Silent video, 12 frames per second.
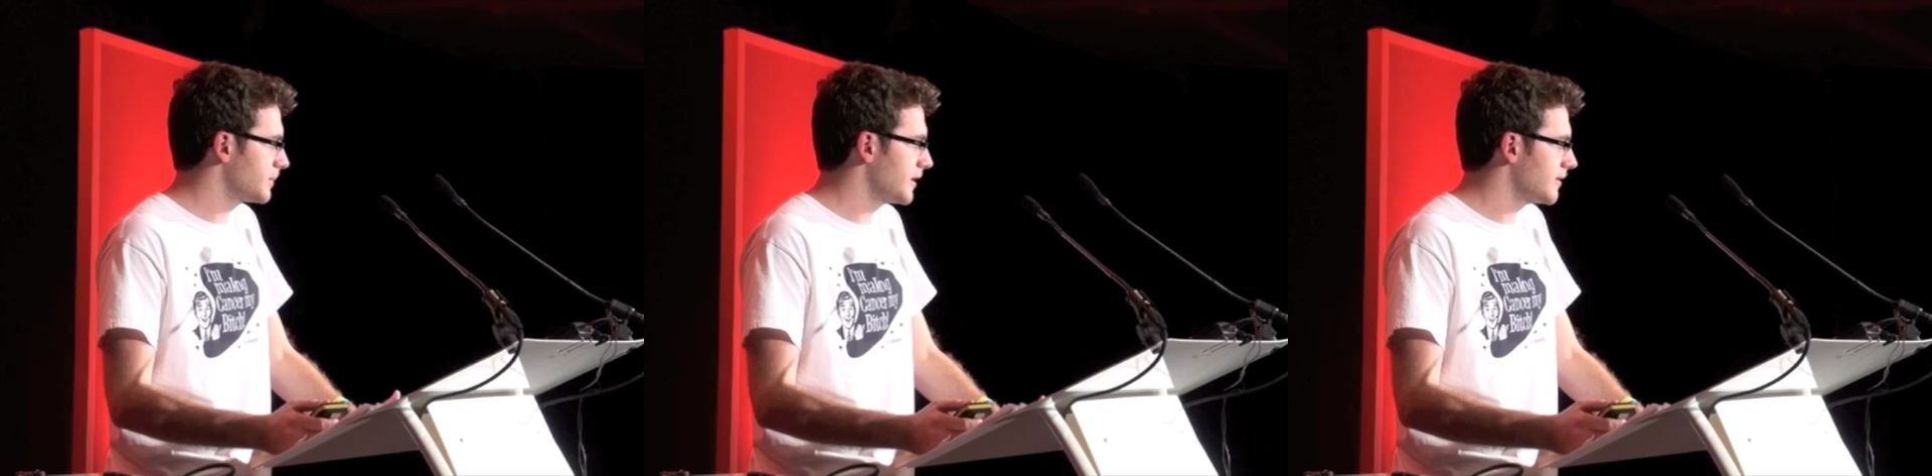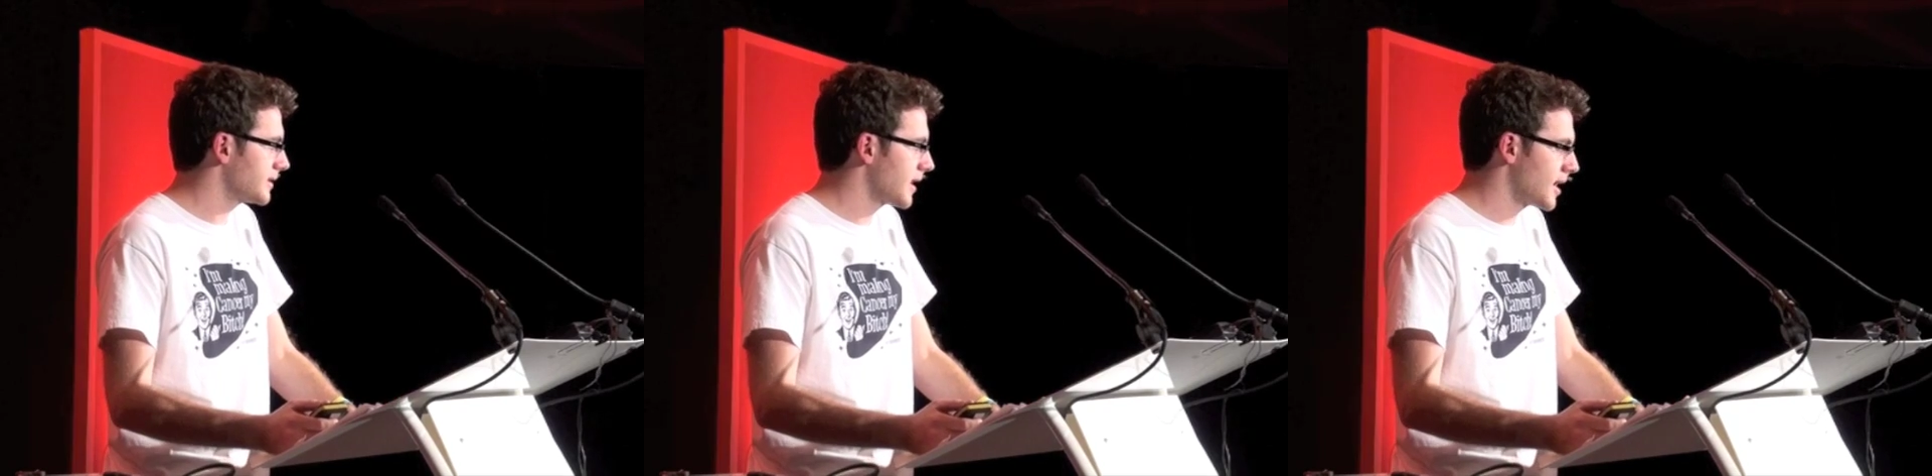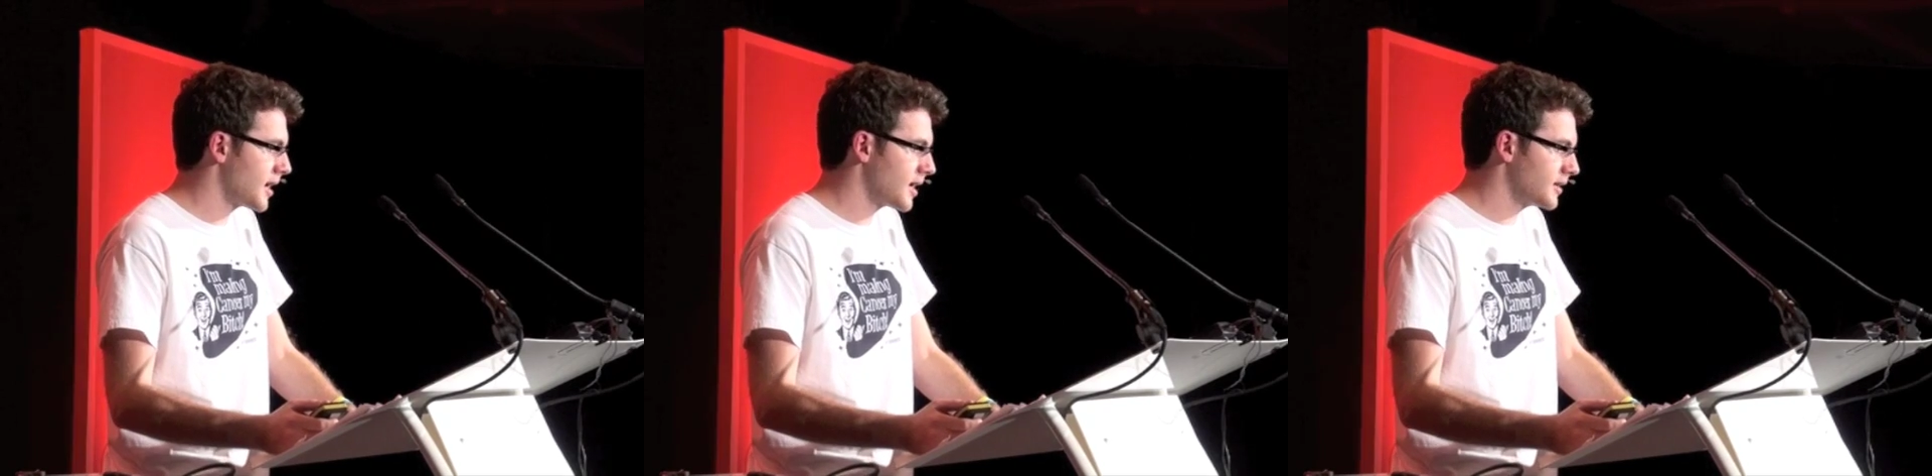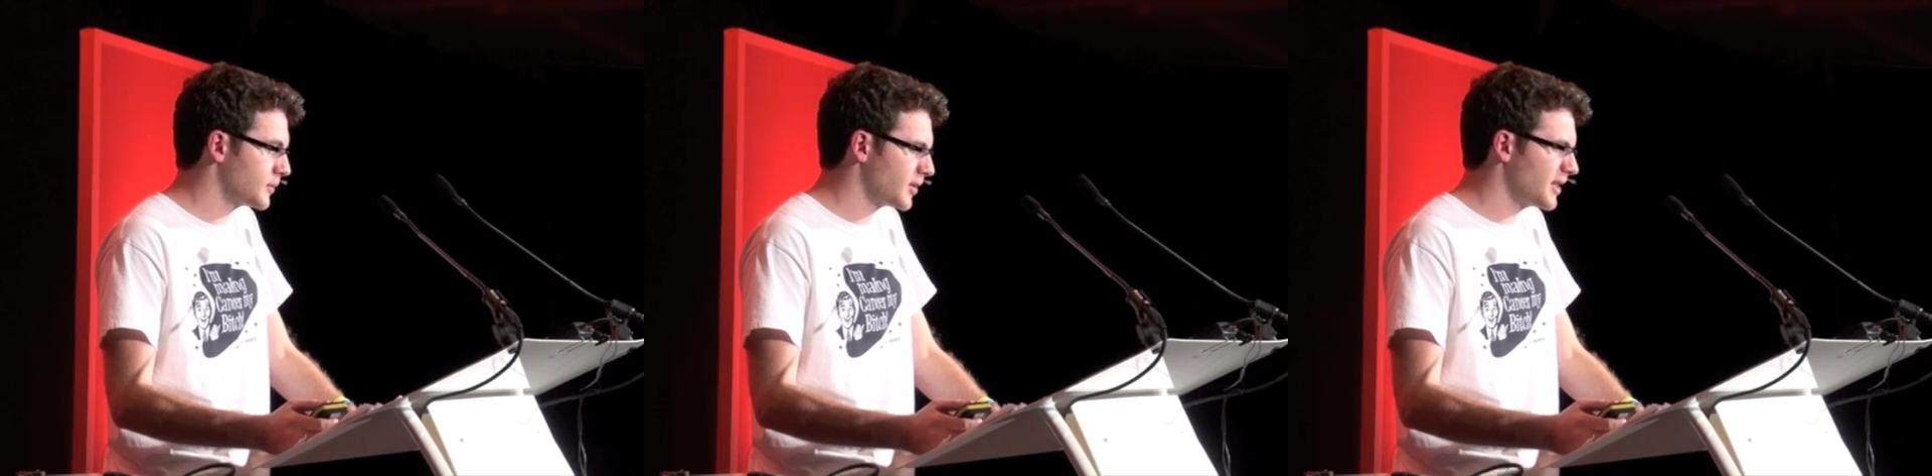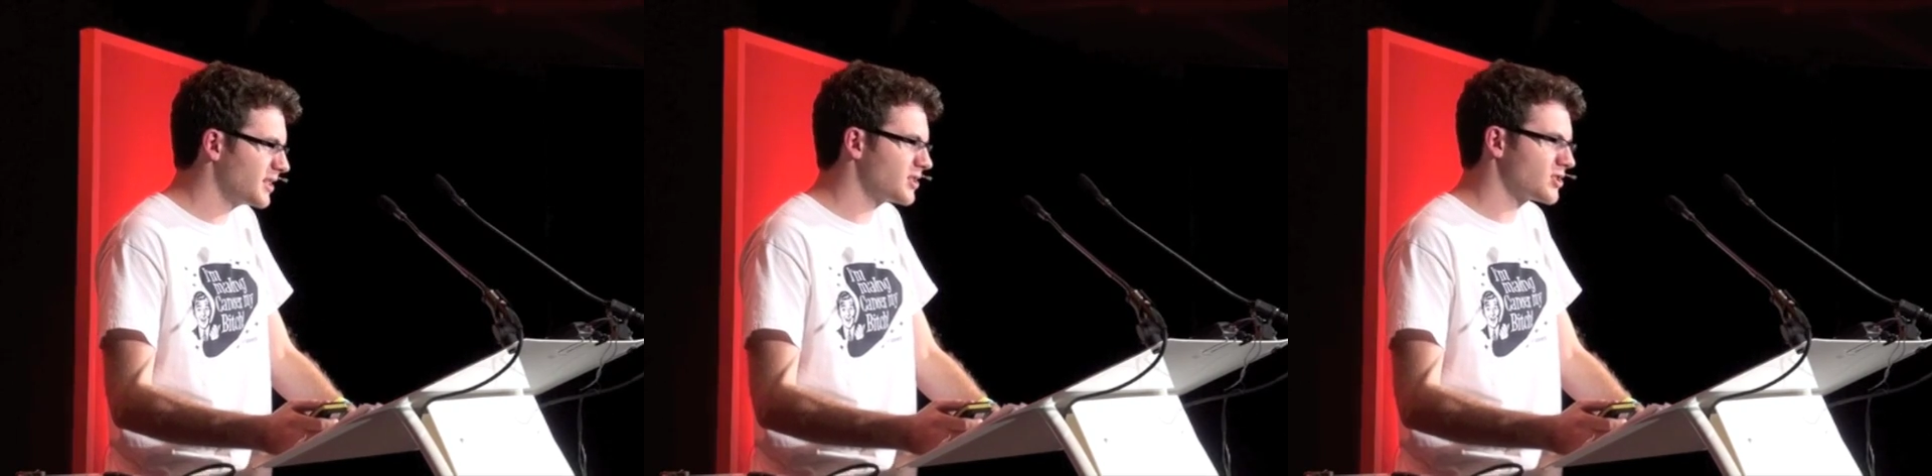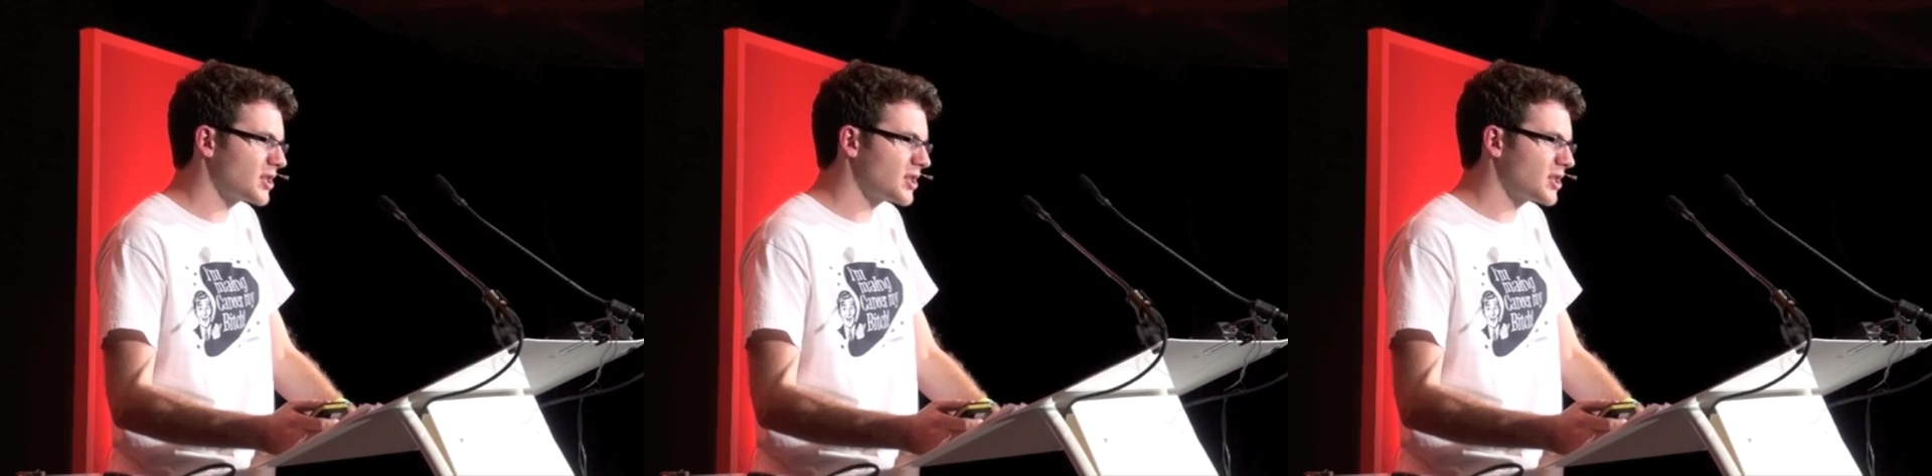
experiences, and it was only